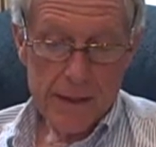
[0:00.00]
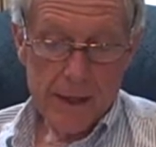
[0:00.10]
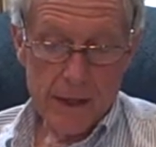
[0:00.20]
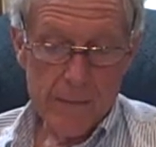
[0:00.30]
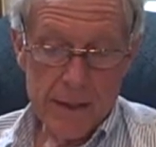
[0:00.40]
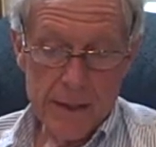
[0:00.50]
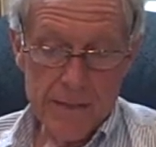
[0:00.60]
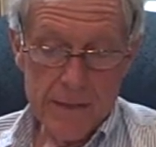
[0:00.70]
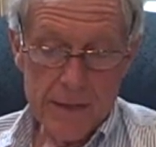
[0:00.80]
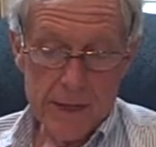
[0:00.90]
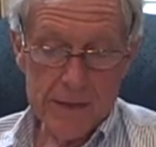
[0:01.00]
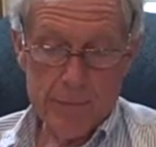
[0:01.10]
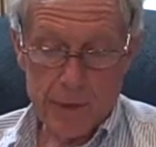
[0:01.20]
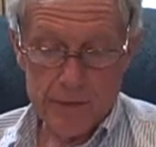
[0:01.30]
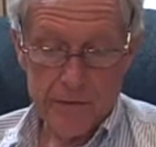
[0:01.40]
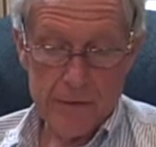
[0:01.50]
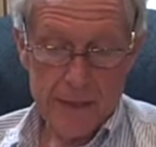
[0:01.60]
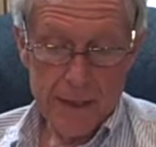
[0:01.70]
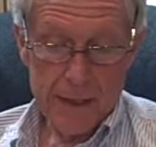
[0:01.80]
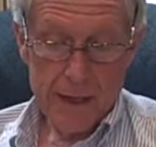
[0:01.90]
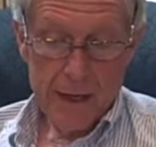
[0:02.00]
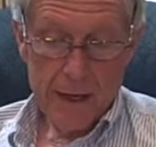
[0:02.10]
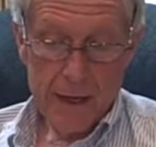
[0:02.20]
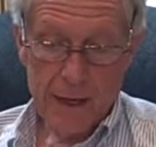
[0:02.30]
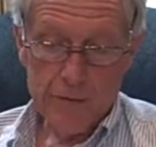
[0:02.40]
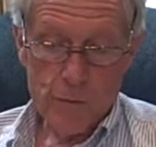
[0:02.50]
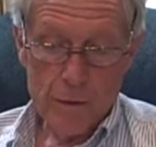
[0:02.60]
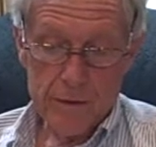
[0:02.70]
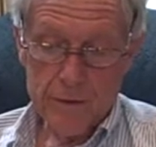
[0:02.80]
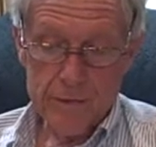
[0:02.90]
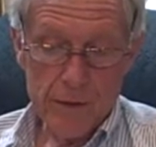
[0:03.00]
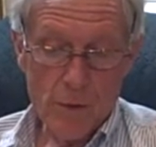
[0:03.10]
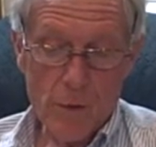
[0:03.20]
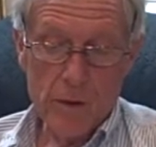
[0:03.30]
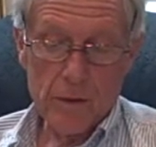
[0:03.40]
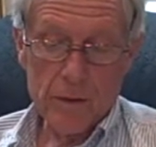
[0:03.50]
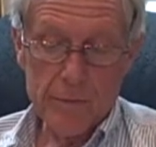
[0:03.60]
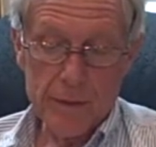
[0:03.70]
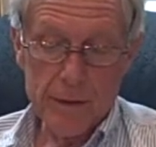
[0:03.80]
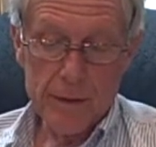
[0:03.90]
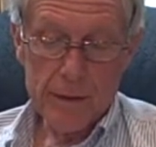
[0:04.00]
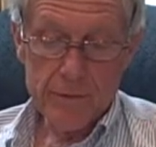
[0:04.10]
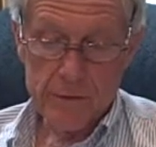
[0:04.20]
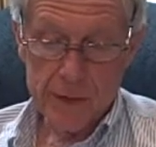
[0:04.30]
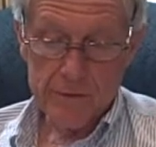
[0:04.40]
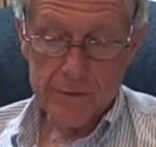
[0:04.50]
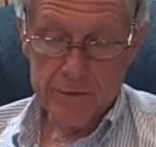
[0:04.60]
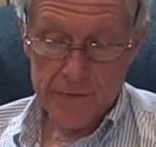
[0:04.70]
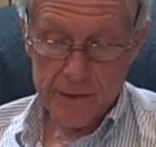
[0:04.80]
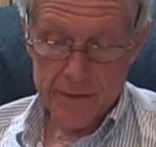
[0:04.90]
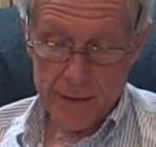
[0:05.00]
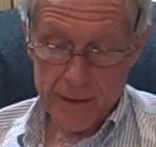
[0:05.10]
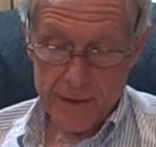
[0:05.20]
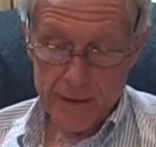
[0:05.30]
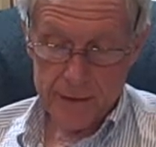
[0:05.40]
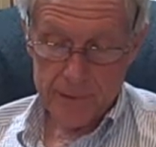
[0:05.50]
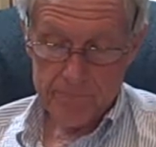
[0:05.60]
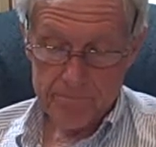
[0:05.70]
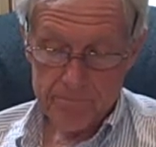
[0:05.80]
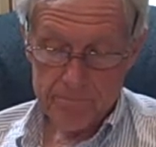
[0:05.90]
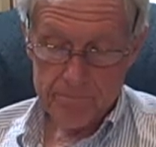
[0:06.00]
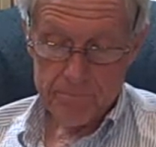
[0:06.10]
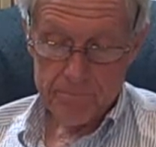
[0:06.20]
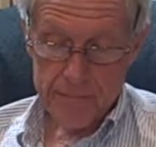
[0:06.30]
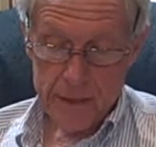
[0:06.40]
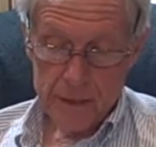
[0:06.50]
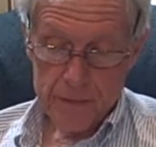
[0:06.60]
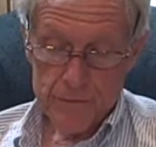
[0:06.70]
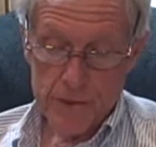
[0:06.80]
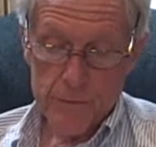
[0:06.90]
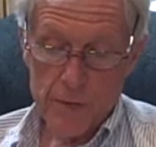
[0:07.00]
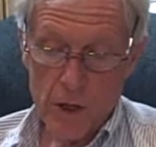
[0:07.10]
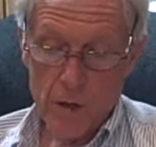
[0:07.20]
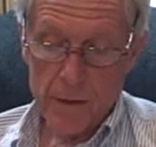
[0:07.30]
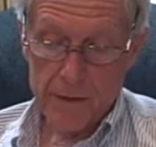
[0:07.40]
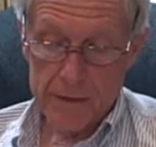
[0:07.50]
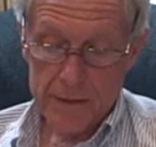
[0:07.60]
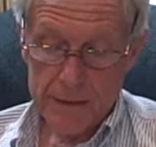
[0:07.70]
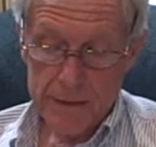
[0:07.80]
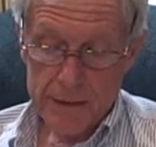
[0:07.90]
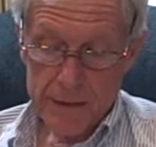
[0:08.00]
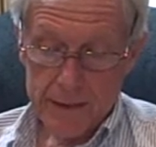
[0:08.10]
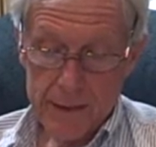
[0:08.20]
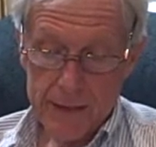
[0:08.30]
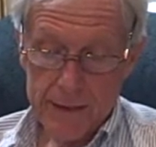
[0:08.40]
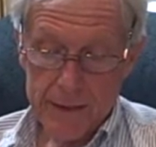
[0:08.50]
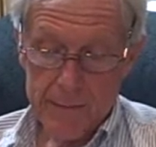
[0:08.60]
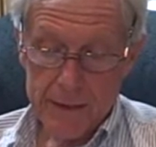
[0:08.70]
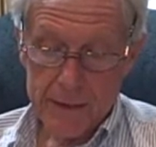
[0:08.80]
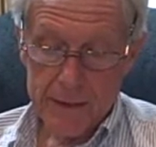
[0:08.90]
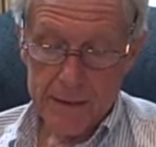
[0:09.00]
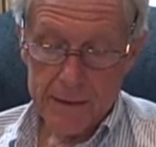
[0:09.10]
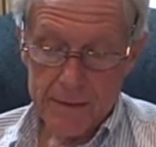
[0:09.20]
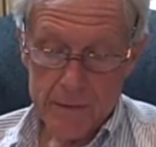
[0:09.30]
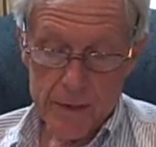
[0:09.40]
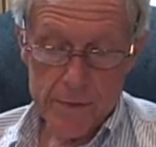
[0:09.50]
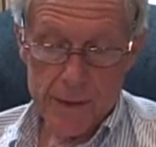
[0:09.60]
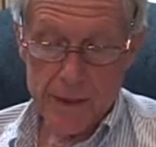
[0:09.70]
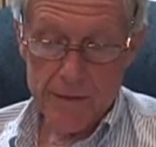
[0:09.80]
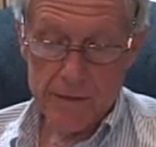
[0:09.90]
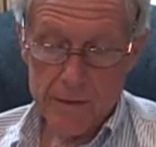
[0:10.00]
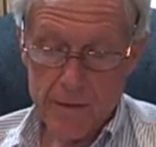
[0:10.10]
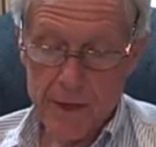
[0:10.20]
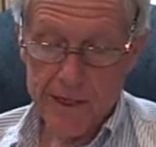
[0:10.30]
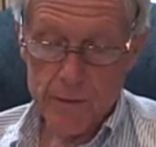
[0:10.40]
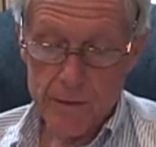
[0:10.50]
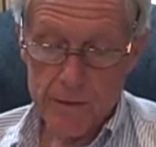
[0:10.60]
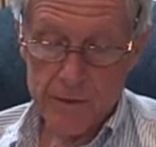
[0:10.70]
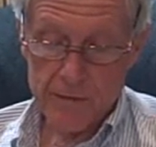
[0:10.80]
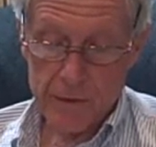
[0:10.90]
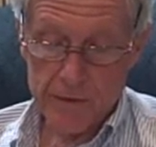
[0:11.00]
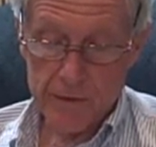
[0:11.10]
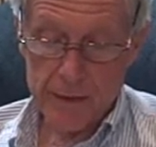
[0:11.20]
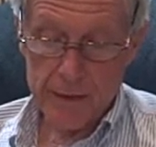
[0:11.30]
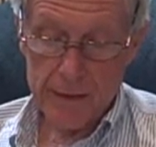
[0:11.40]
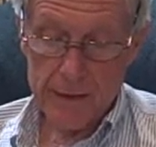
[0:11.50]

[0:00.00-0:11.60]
our beloved Dr. Percy, has wonderfully warmed Francis Fesmire. Philip Coyle, the academic dean of Richmond Graduate University,